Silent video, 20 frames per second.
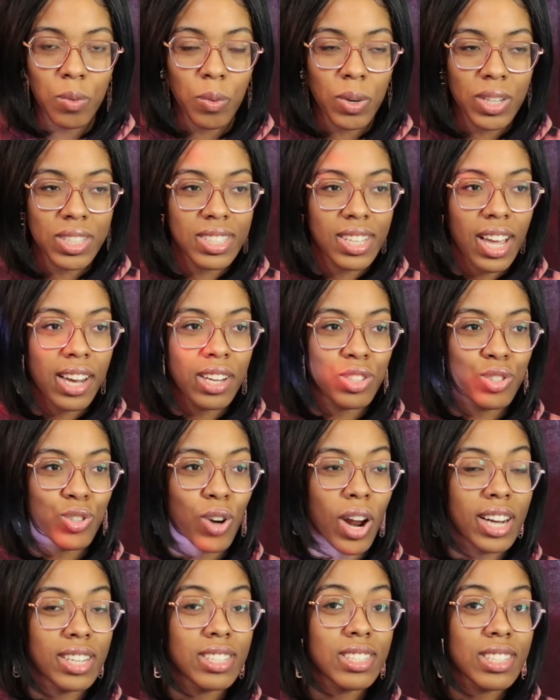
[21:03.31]
One side is
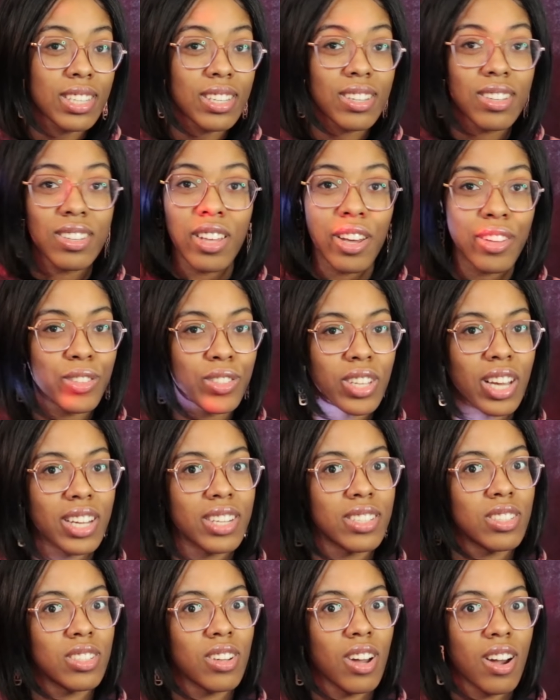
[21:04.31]
trying to kill, the other side
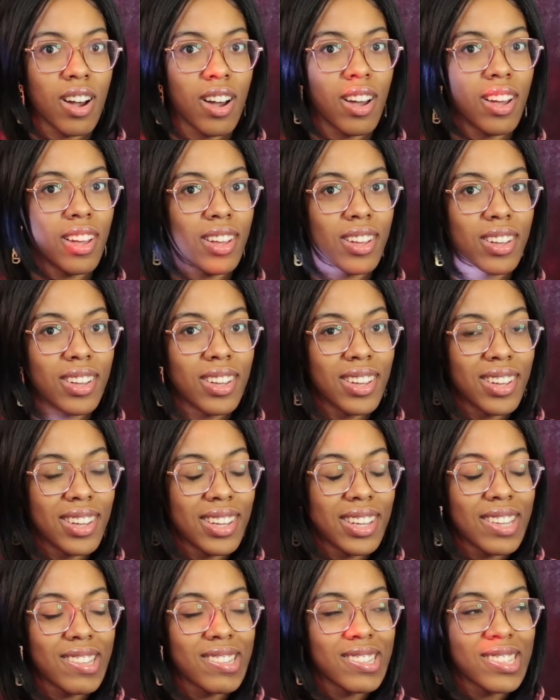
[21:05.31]
is not.
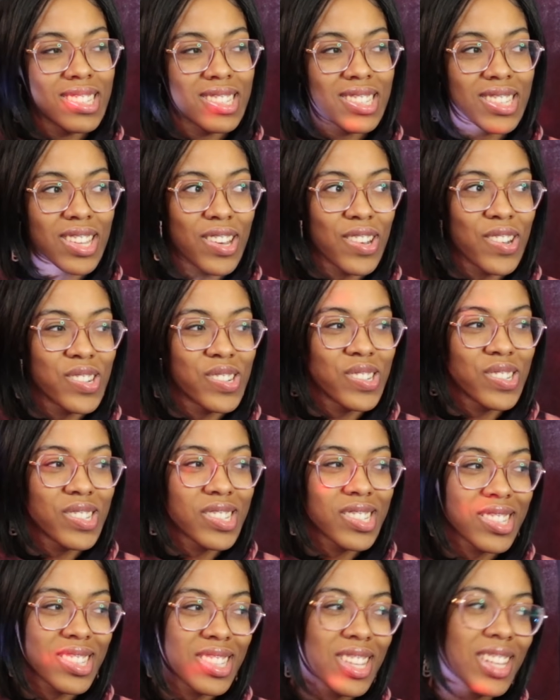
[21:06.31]
So
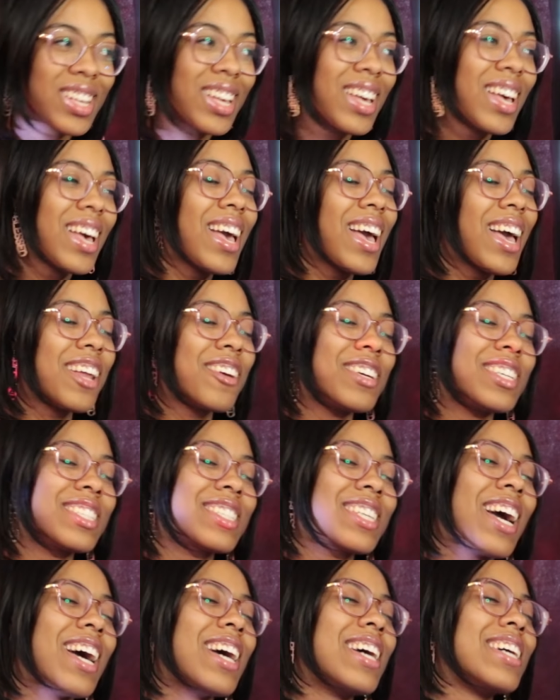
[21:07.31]
anyways,
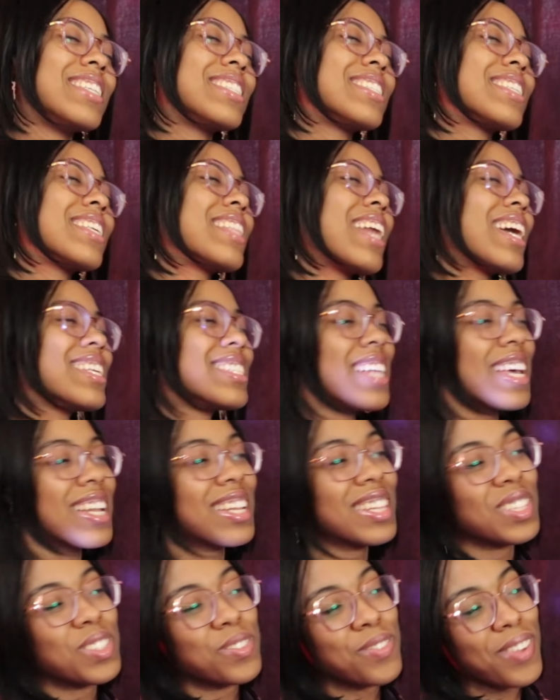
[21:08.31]
guys, that is the end
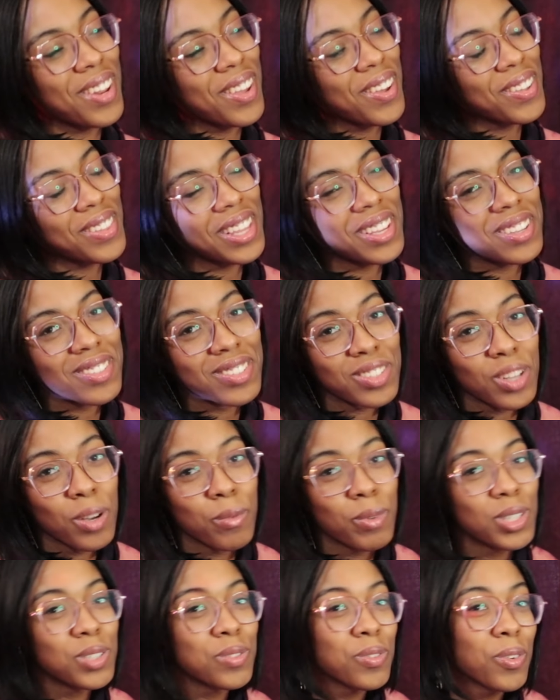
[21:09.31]
of this video. Thank you so
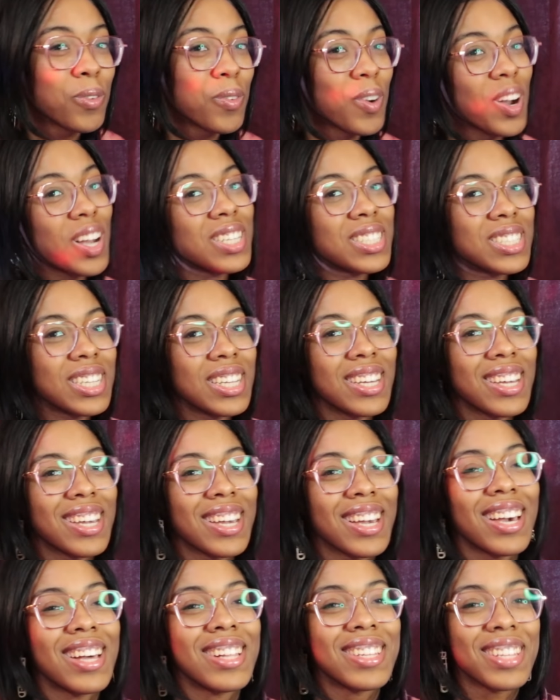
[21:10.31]
much for
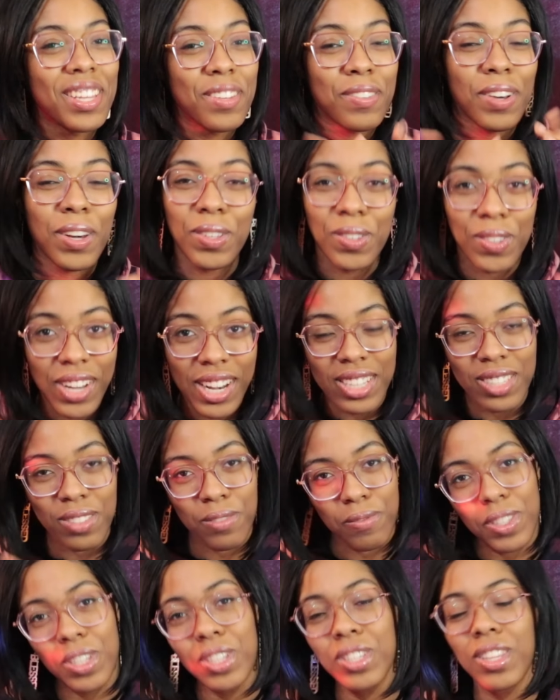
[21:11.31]
watching. Leave how you guys
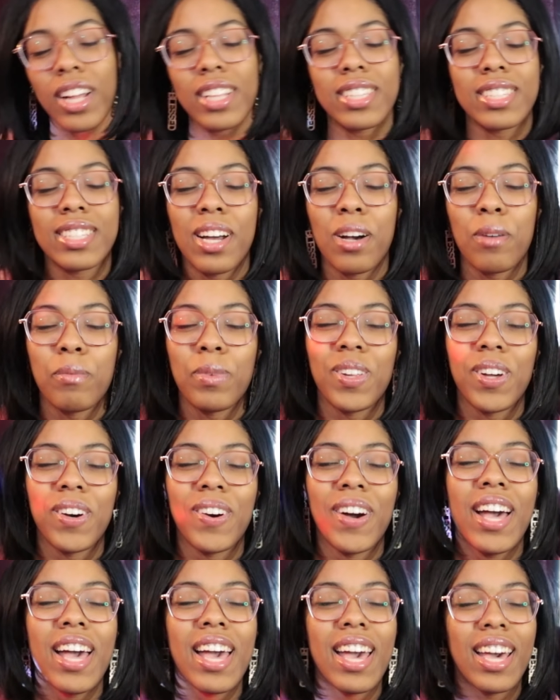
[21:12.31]
feel thoughts down
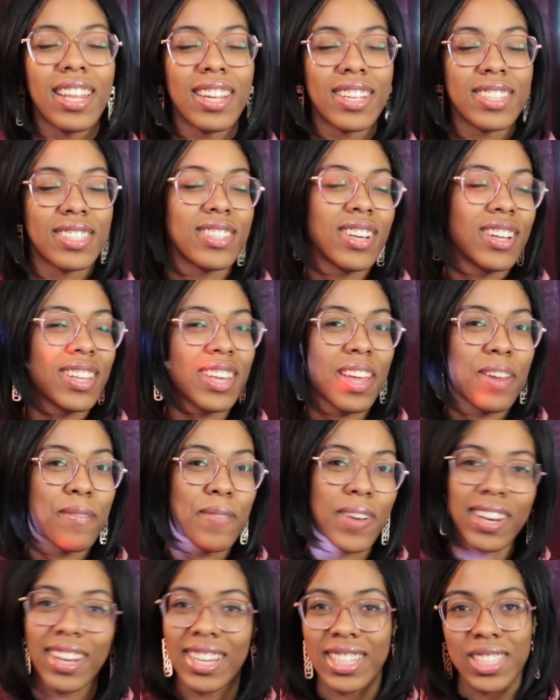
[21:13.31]
below. And I'll see y'all again in
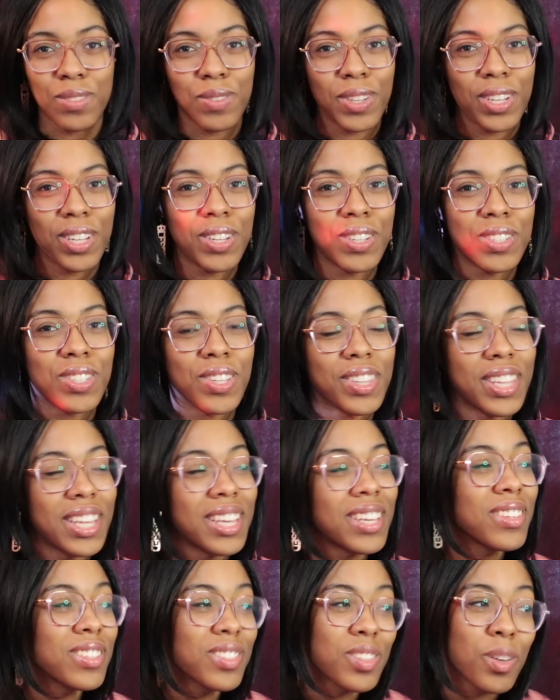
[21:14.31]
my next video. So
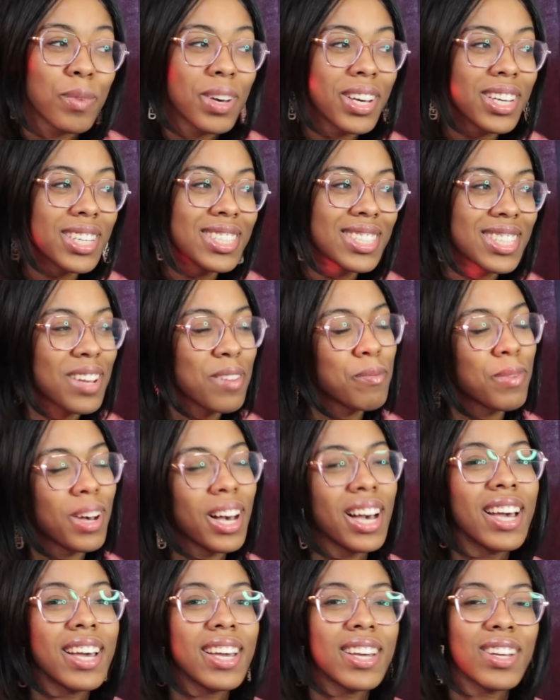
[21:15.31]
thank you so much and
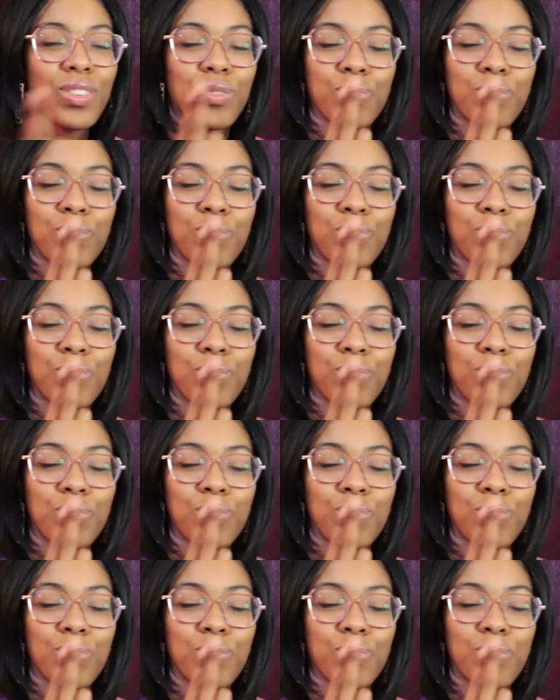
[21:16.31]
bye.